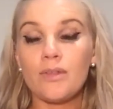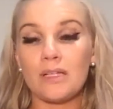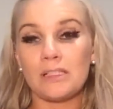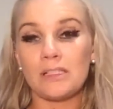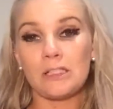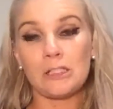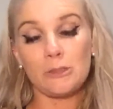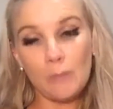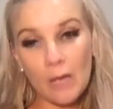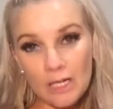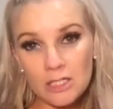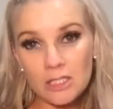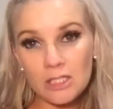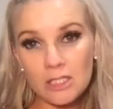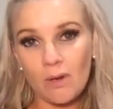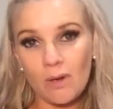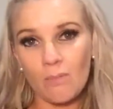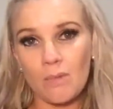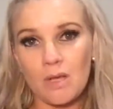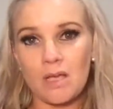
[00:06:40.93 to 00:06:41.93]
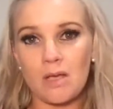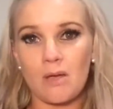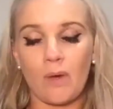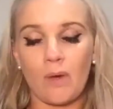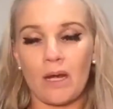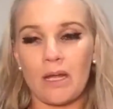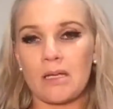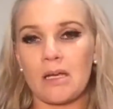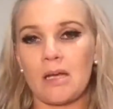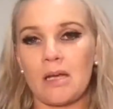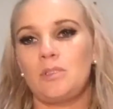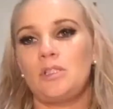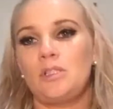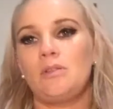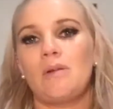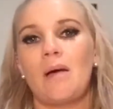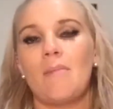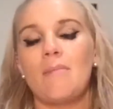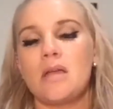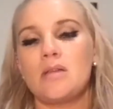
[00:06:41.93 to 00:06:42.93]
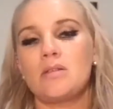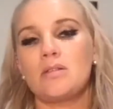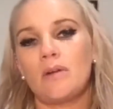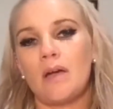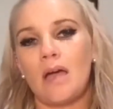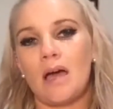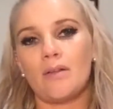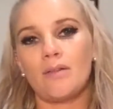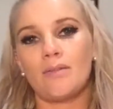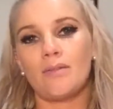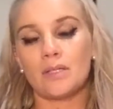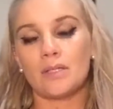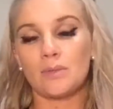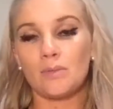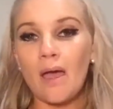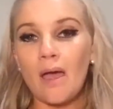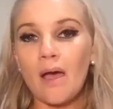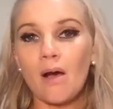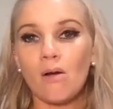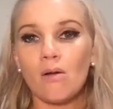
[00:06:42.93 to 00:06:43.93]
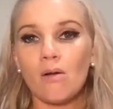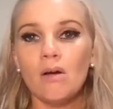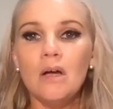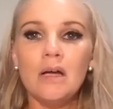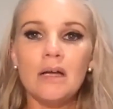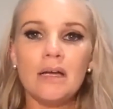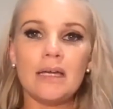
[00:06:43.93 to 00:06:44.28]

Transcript: and especially when it comes to our mental health as well,